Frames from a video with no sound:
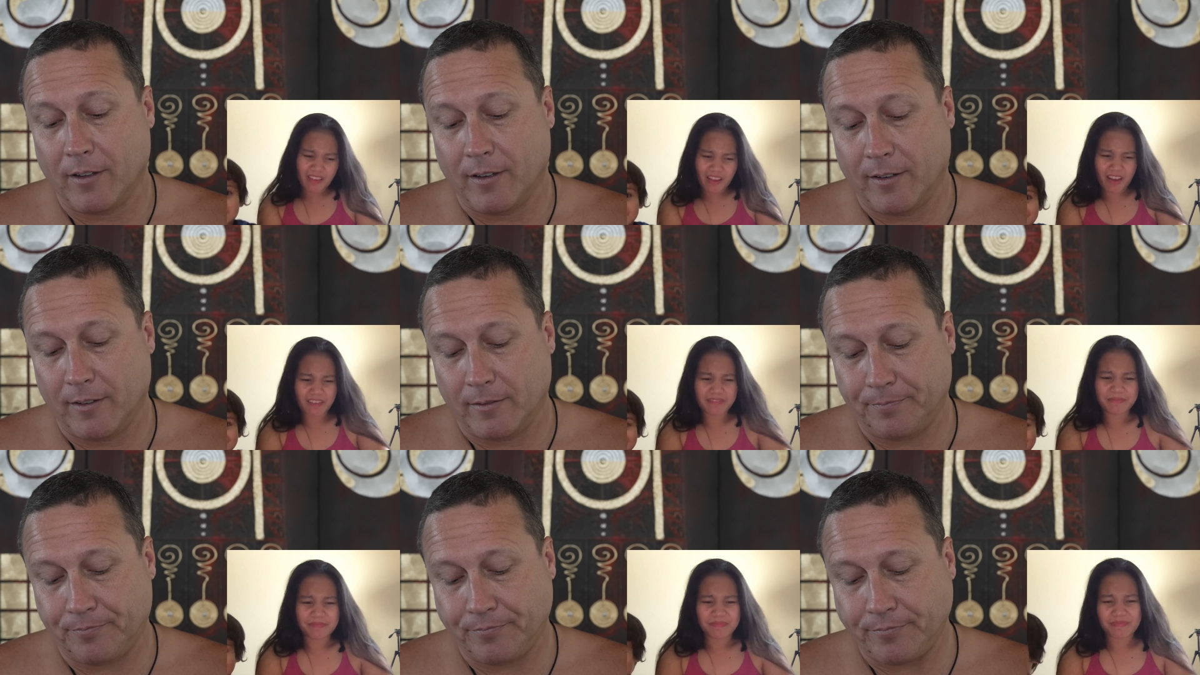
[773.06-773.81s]
Speaker 1: Yeah.
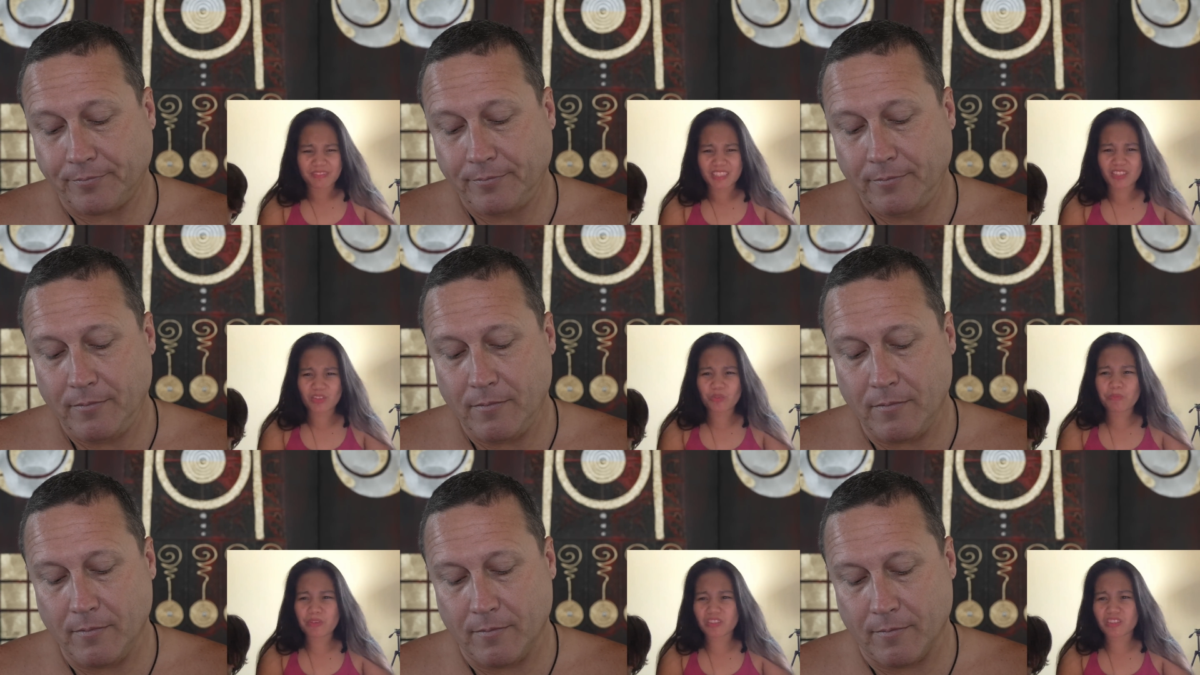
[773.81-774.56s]
Too
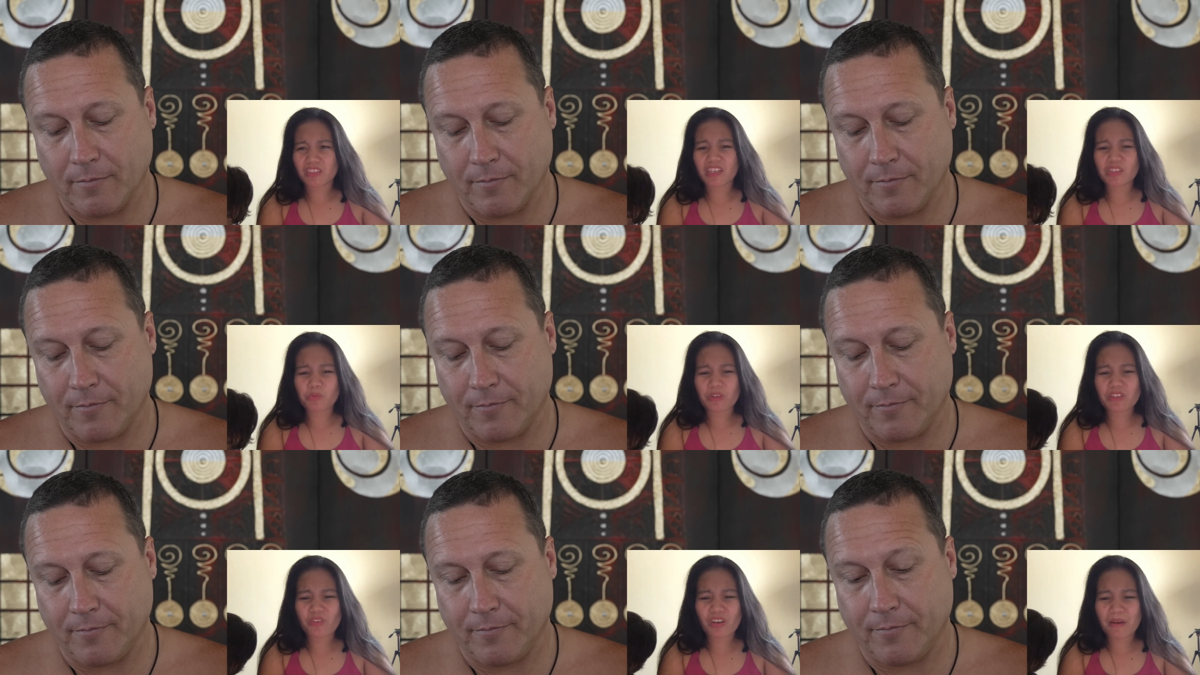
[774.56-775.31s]
much stress.
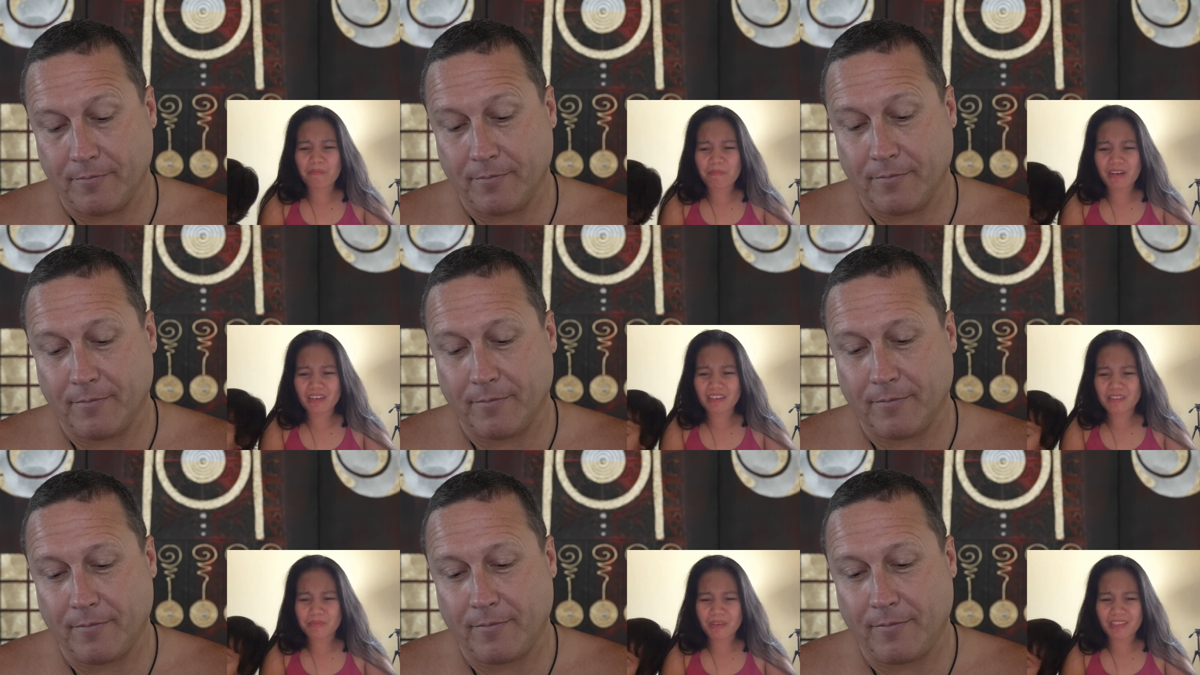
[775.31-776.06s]
When you come back,
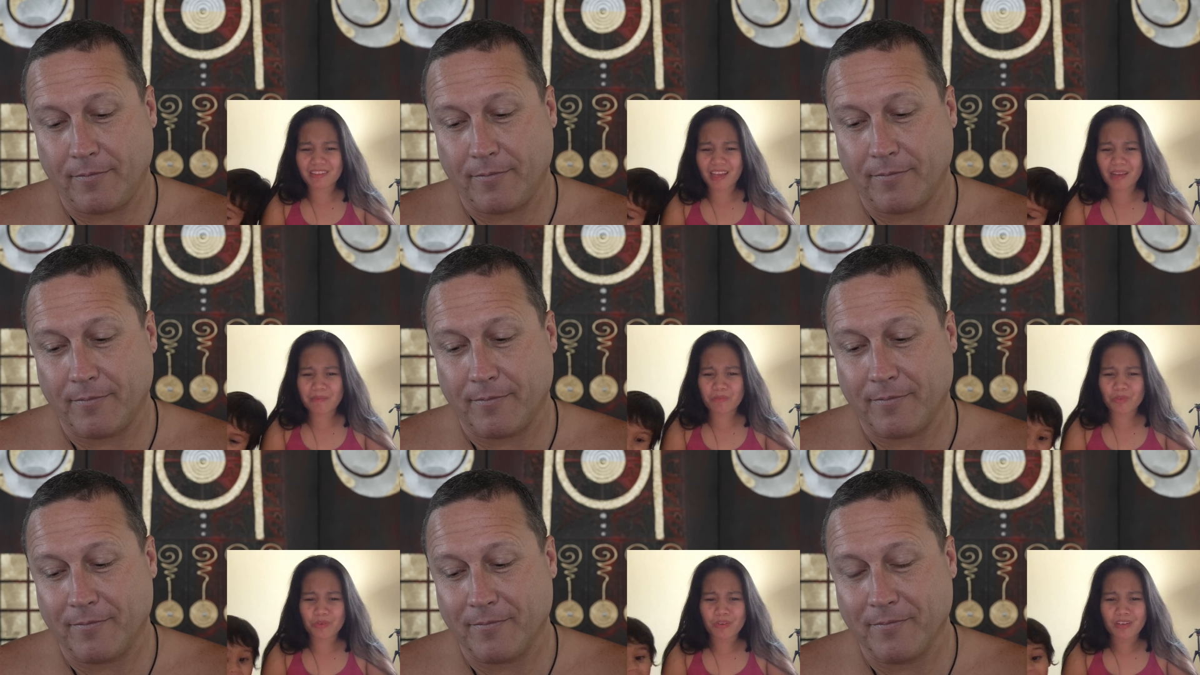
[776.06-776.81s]
it's my time
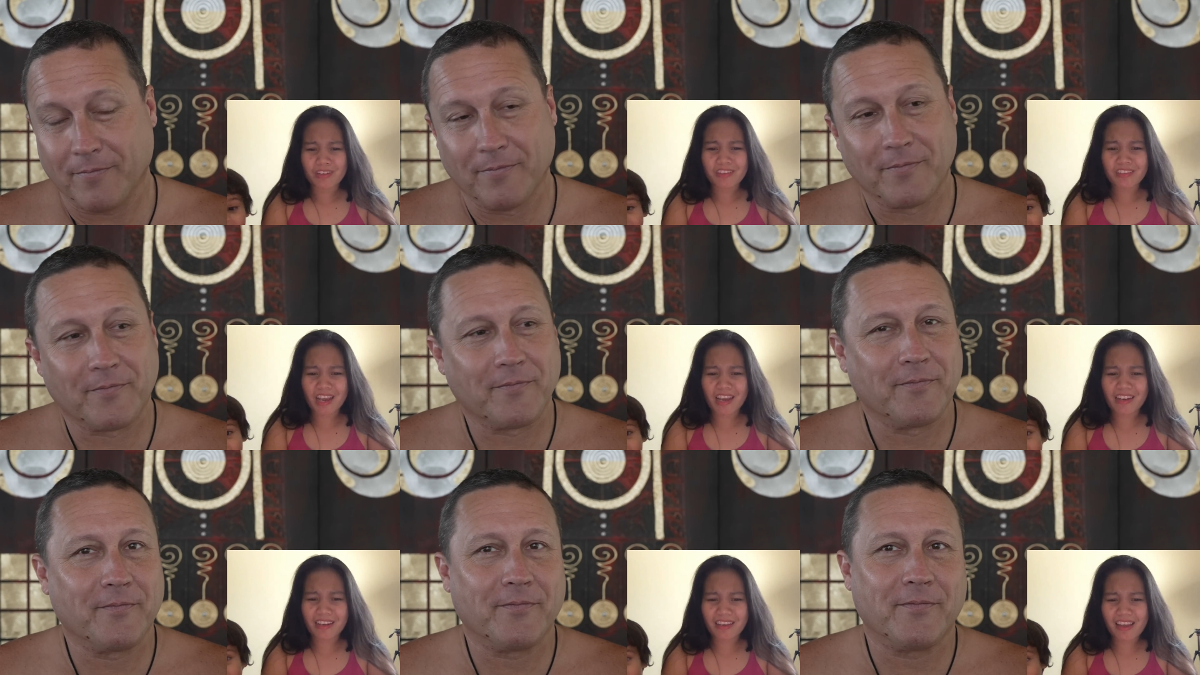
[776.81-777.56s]
to
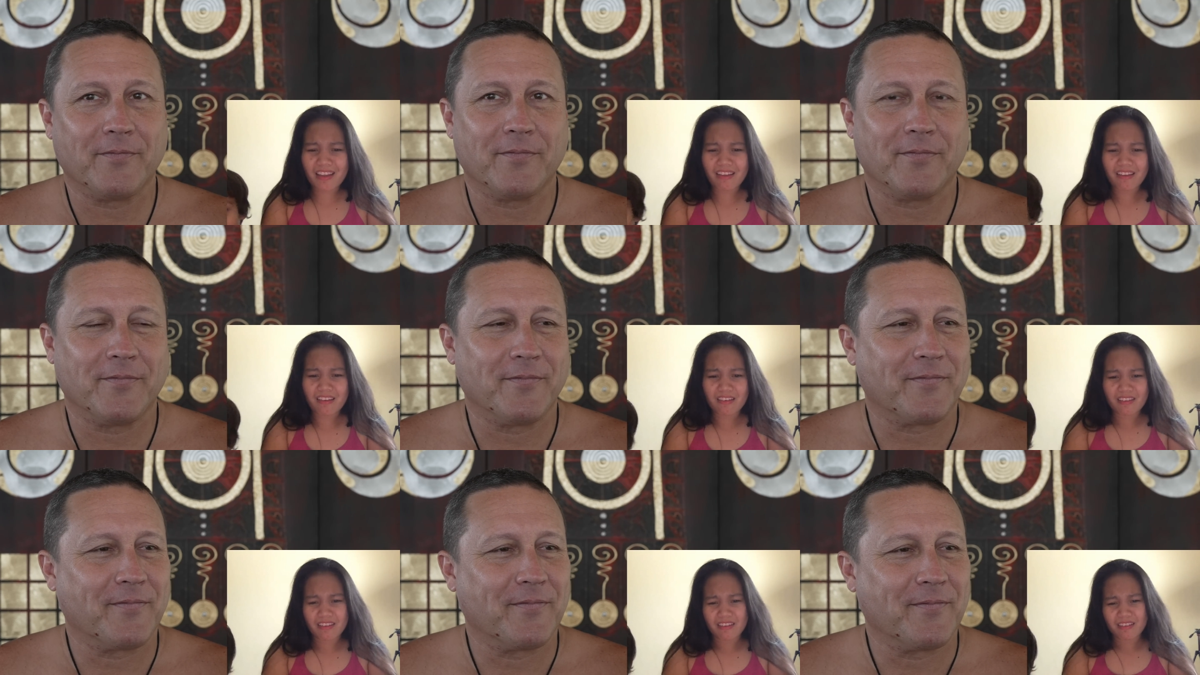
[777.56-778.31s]
shine again.
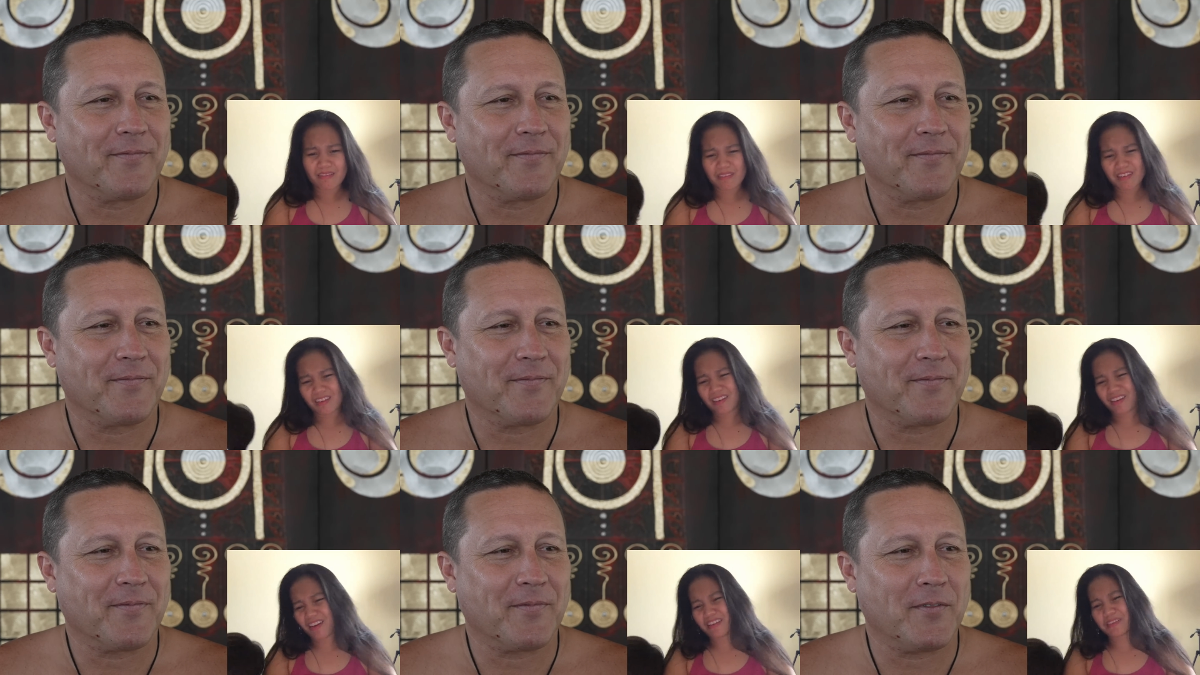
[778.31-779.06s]
My
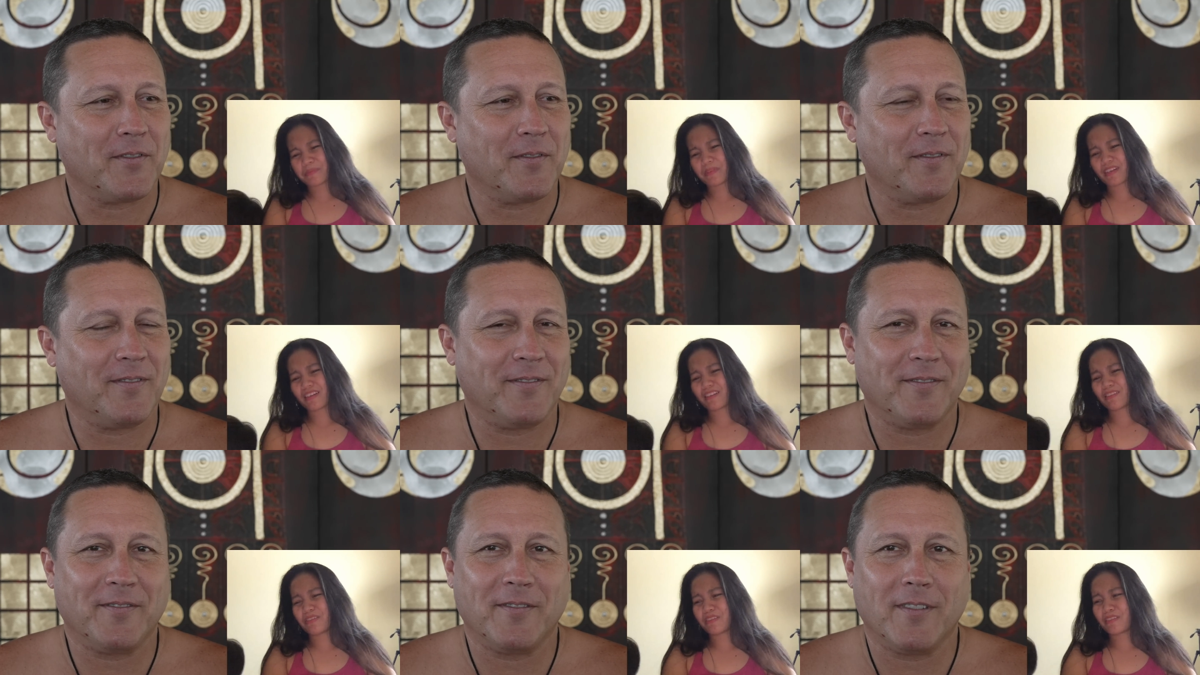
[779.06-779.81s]
gosh, Margaret.
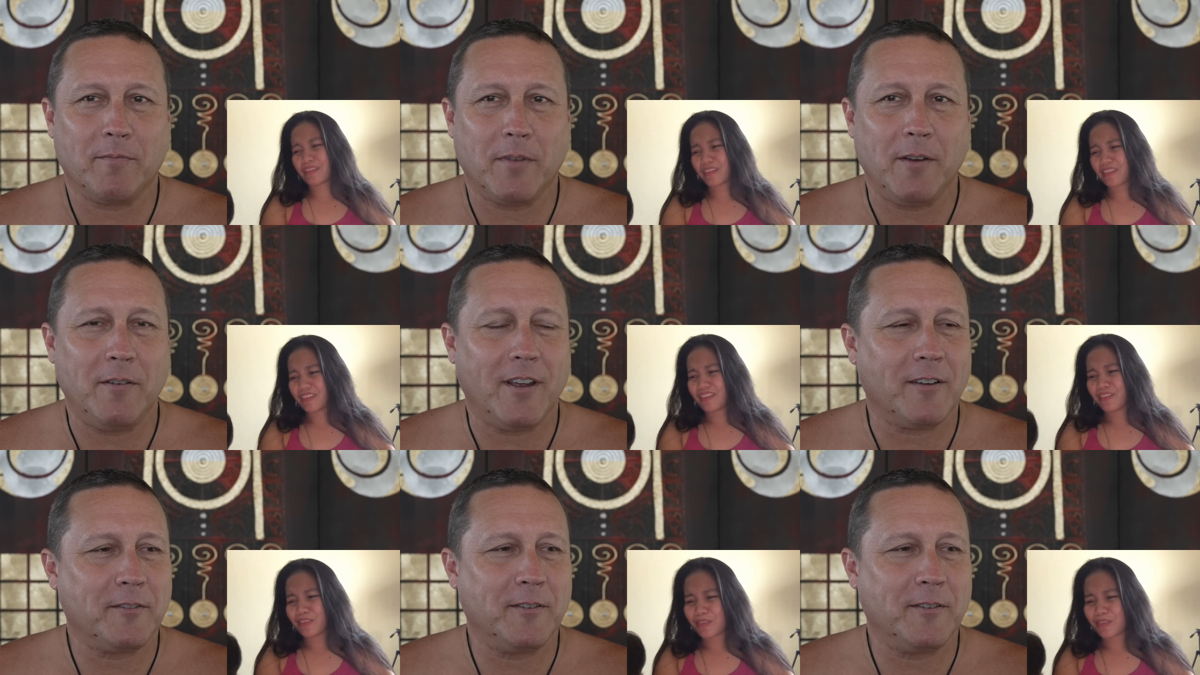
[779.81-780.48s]
Speaker 2: Maybe I'll